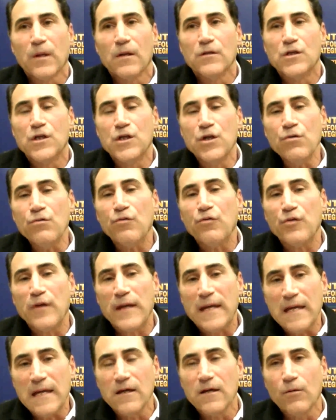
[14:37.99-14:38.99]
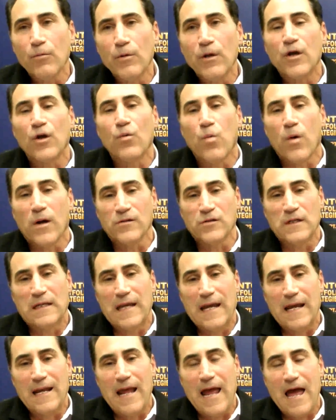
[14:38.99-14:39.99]
Do you think we could once
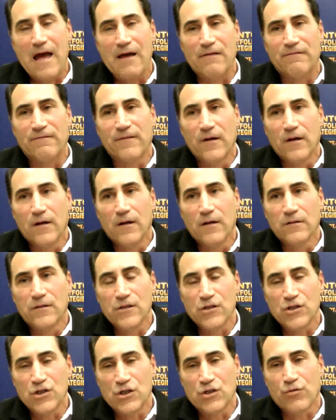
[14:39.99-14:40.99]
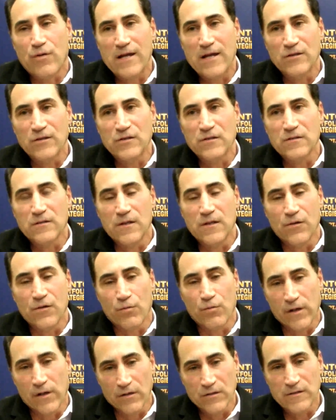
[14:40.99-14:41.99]
again have distress in the
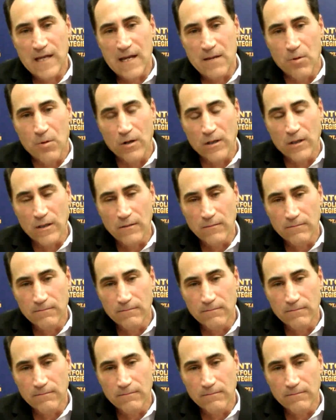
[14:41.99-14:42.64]
real estate market?